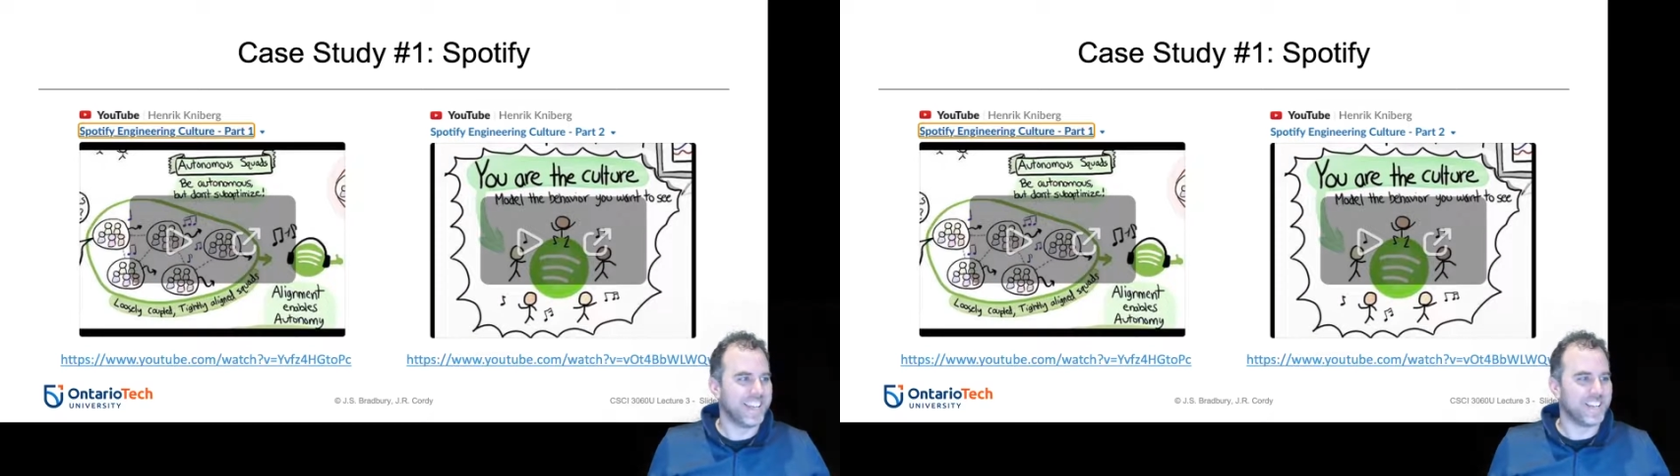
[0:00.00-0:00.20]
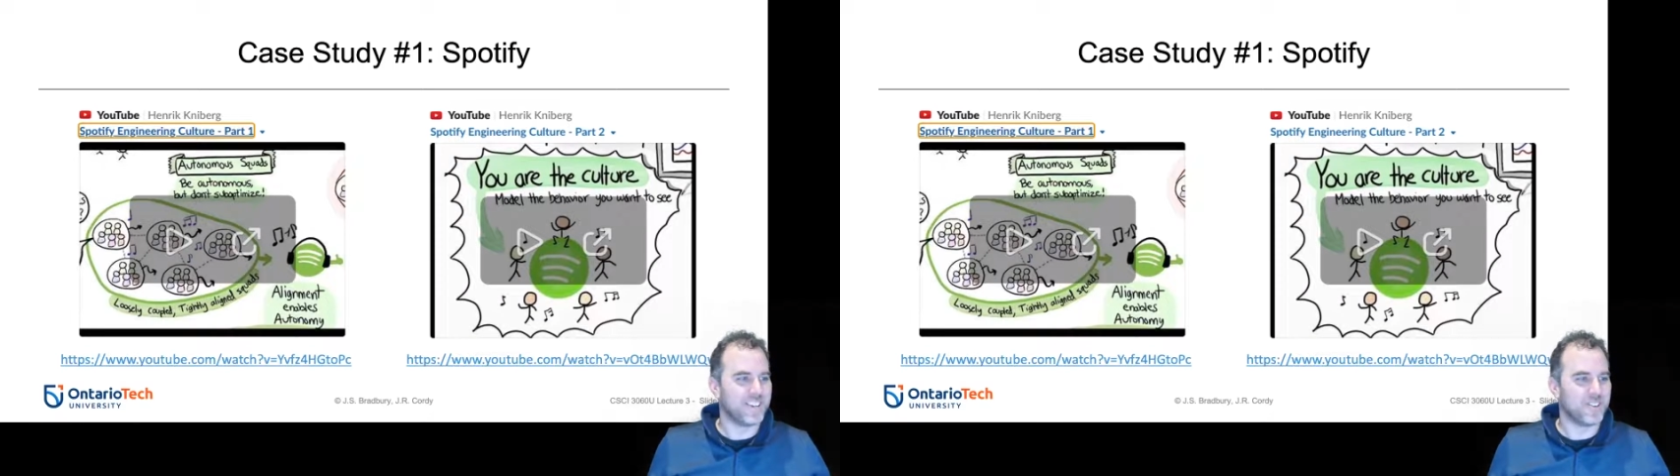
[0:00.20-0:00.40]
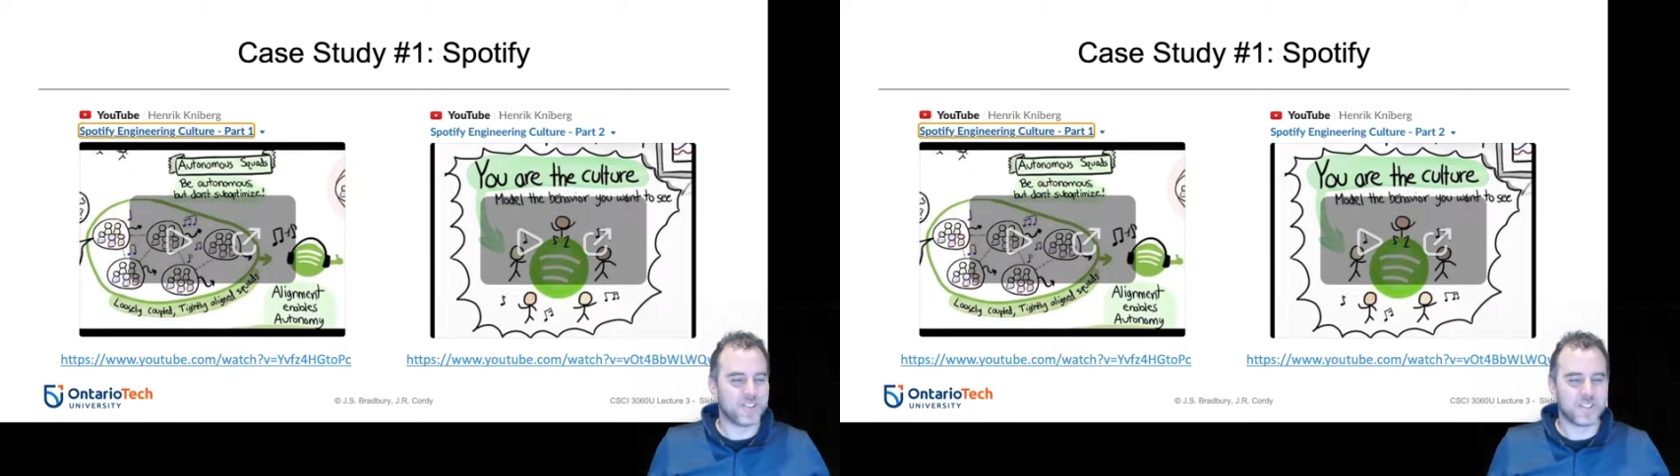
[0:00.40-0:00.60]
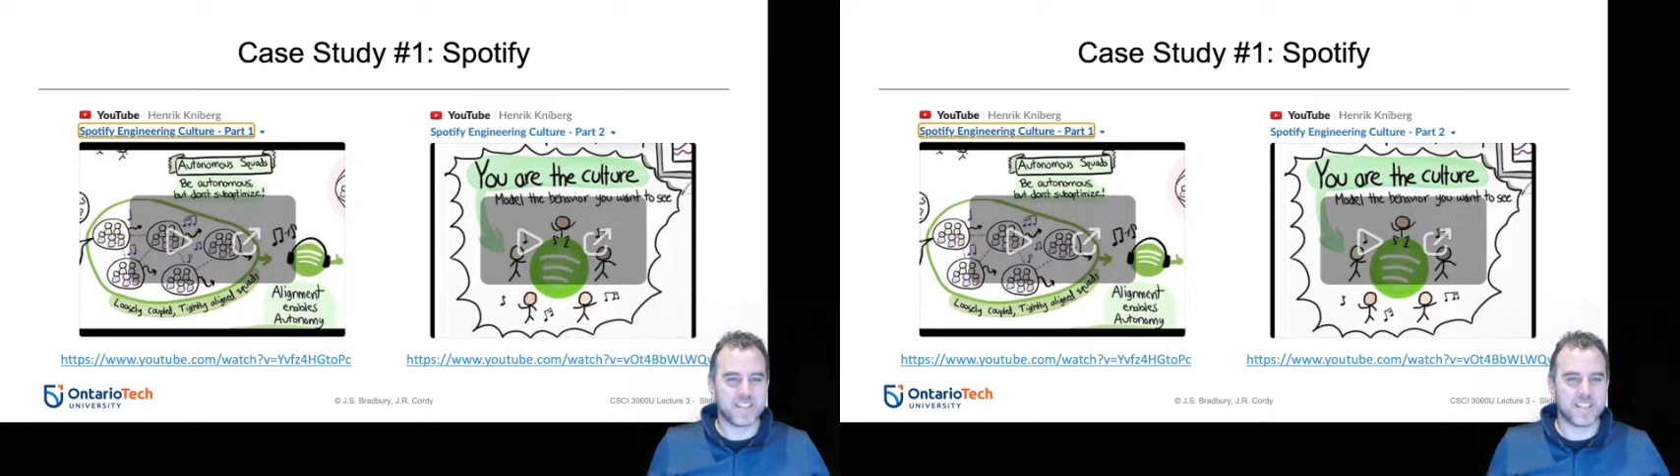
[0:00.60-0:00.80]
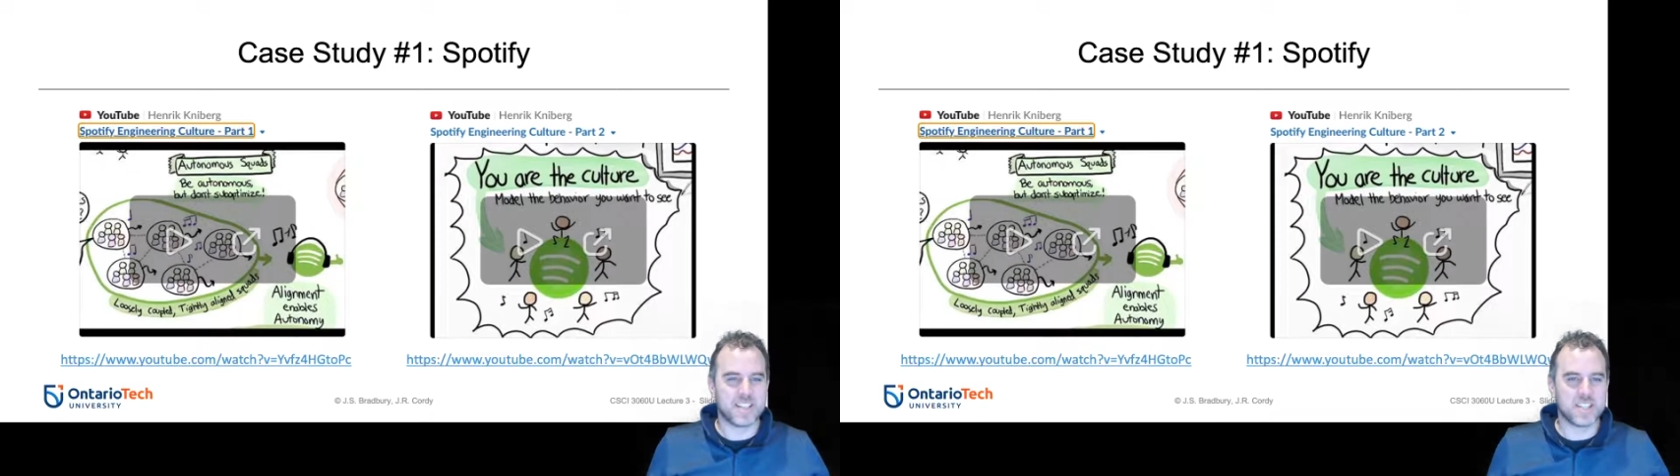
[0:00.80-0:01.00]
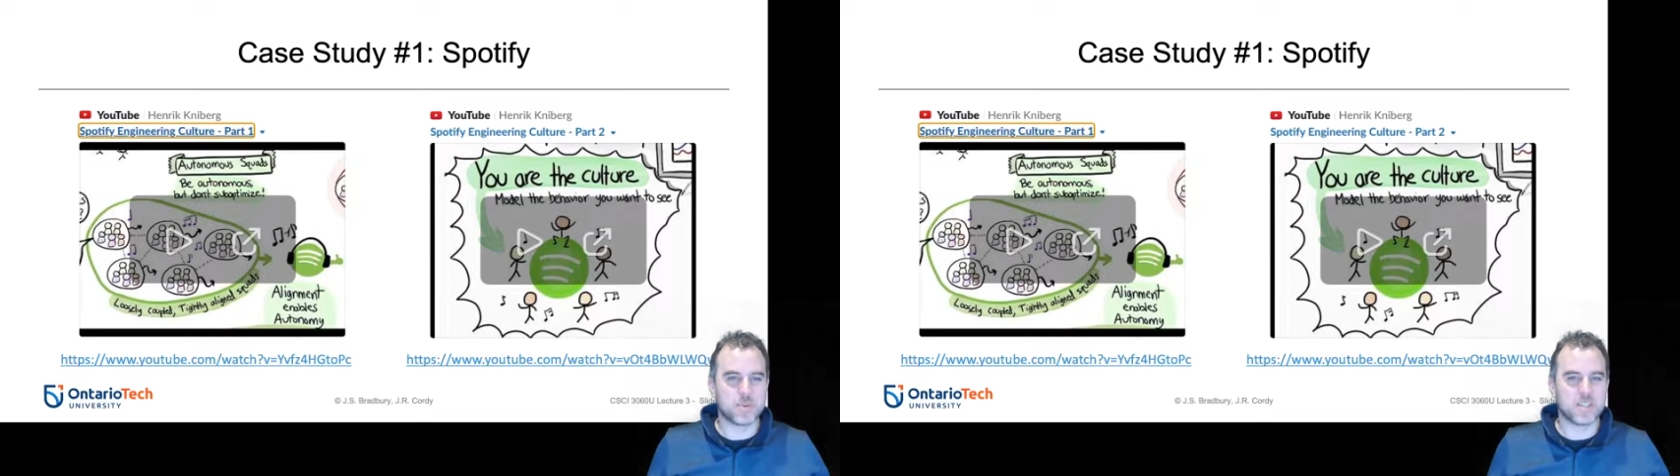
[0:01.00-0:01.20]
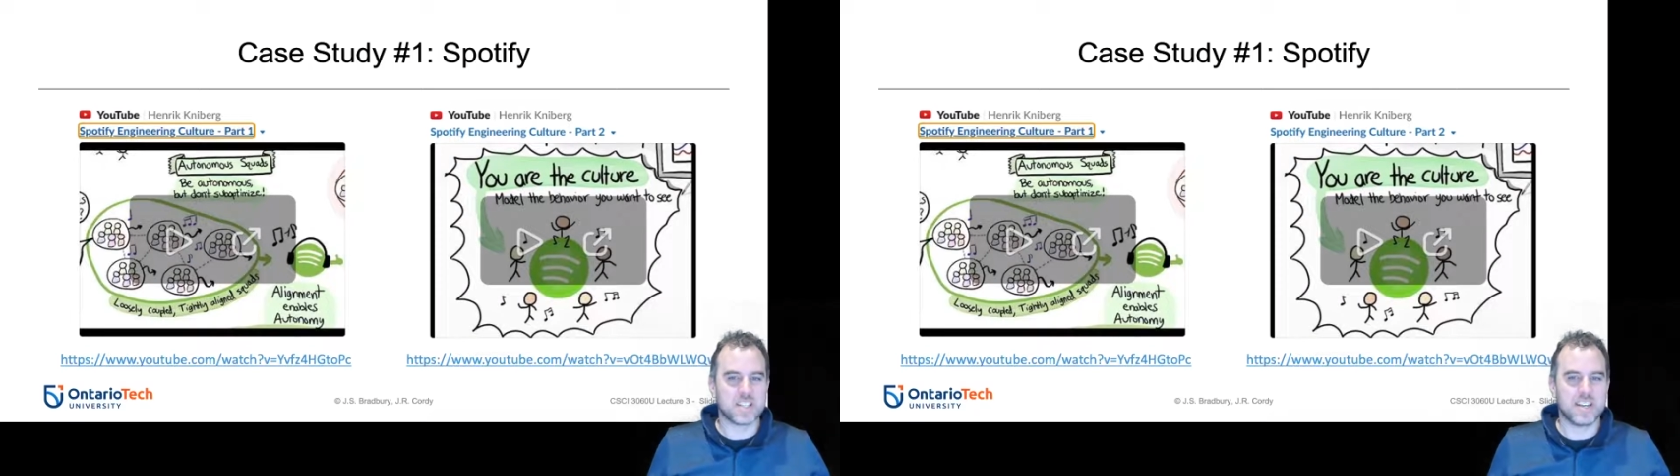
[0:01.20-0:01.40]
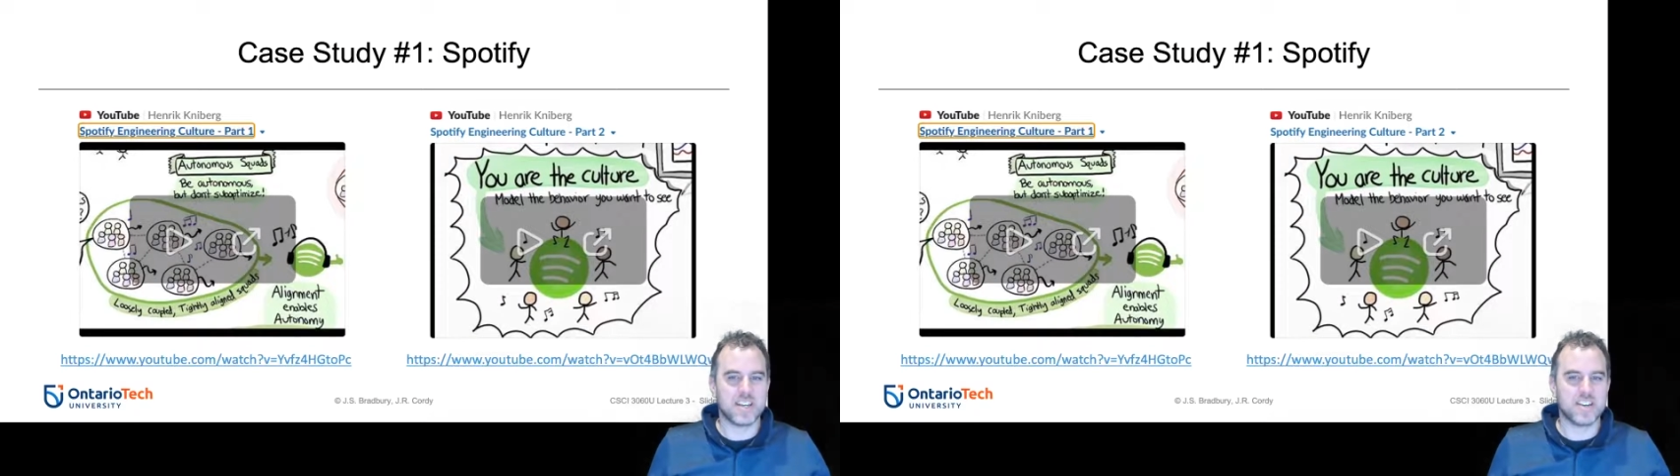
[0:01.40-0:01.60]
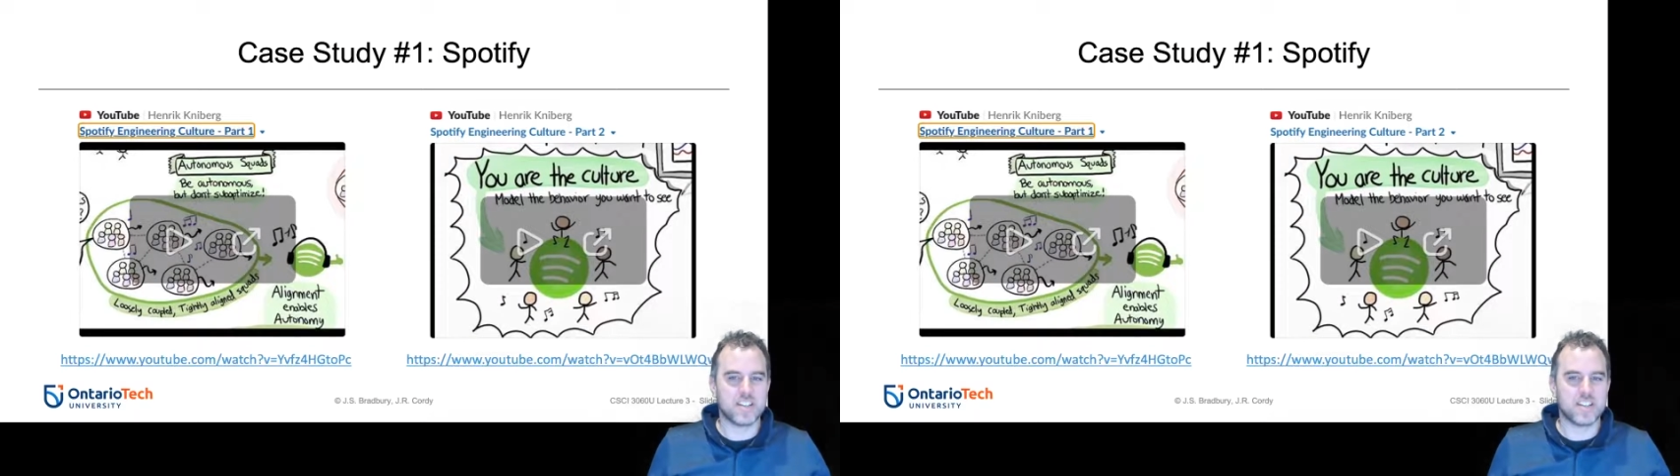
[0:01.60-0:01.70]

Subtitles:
this wasn't here